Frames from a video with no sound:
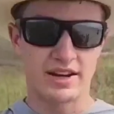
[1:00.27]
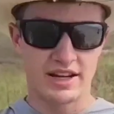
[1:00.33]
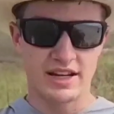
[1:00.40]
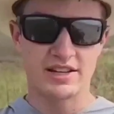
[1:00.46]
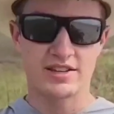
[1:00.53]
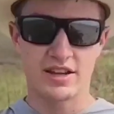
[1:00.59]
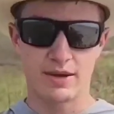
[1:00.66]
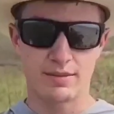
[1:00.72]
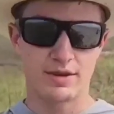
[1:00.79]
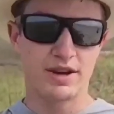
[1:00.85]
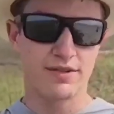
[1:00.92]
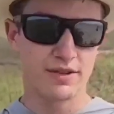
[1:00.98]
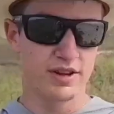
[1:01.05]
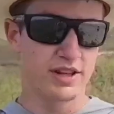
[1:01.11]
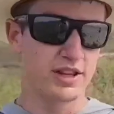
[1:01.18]
down and heats up
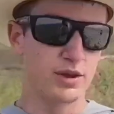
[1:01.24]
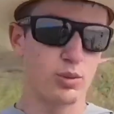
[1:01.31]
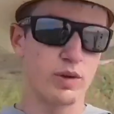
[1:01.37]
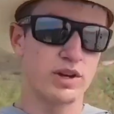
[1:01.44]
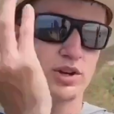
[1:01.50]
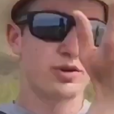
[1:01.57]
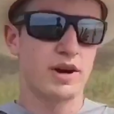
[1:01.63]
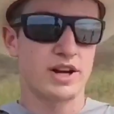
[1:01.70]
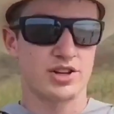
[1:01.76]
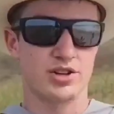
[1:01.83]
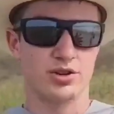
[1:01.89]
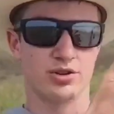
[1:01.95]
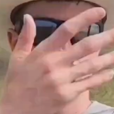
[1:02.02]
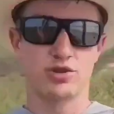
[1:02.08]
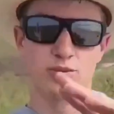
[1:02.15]
differently, the wind
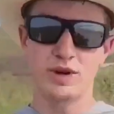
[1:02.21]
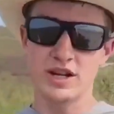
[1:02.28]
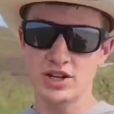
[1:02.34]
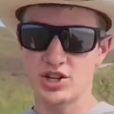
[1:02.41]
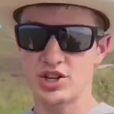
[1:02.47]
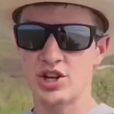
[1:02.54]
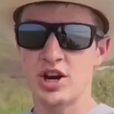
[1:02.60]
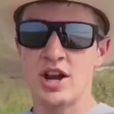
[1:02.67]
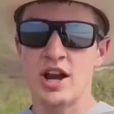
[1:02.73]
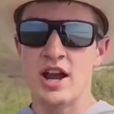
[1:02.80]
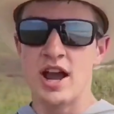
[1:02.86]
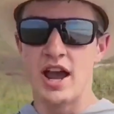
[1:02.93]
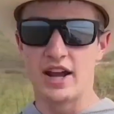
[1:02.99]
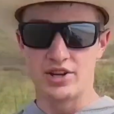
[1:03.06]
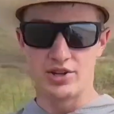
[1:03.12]
direction will switch,
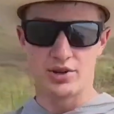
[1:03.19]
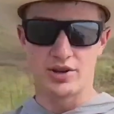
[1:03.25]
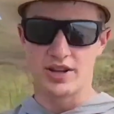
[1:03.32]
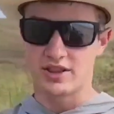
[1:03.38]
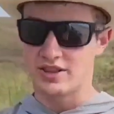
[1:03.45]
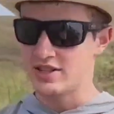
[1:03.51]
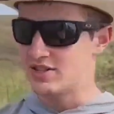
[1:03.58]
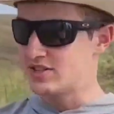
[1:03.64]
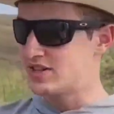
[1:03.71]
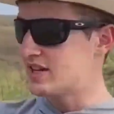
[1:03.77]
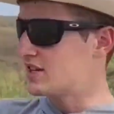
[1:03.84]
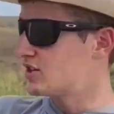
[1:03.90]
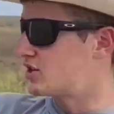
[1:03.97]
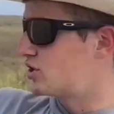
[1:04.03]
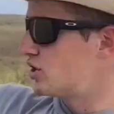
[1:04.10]
and you'll get these
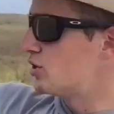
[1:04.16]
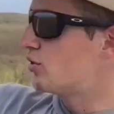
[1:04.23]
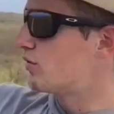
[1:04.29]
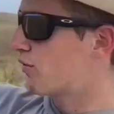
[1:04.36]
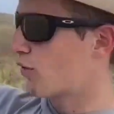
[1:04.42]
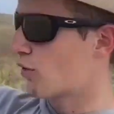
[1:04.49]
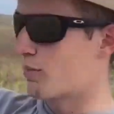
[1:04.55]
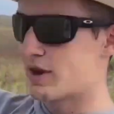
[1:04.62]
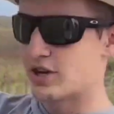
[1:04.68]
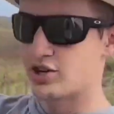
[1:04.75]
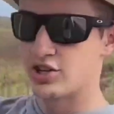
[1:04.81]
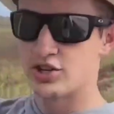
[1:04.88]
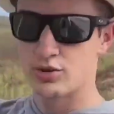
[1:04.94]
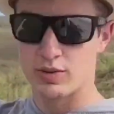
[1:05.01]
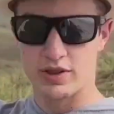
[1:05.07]
neat dune
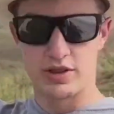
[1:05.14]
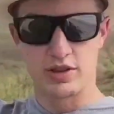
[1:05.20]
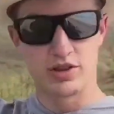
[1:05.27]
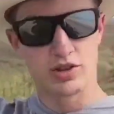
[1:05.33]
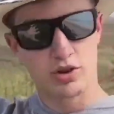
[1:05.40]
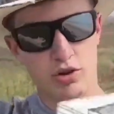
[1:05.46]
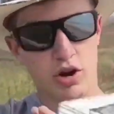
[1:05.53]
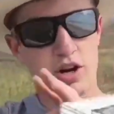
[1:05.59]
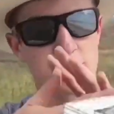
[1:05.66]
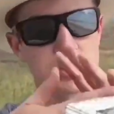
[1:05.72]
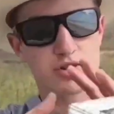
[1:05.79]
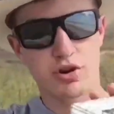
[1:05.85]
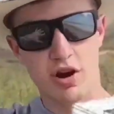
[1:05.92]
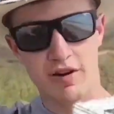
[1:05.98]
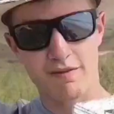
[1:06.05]
formations with this
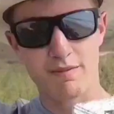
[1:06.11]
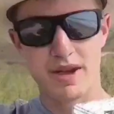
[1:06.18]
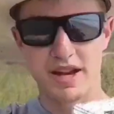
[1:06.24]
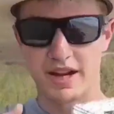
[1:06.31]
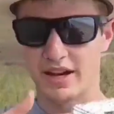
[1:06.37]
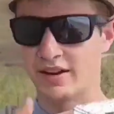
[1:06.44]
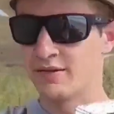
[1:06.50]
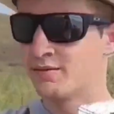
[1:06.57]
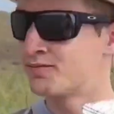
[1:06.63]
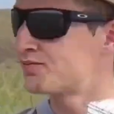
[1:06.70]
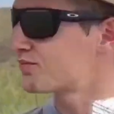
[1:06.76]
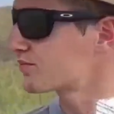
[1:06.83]
cross-trough bedding.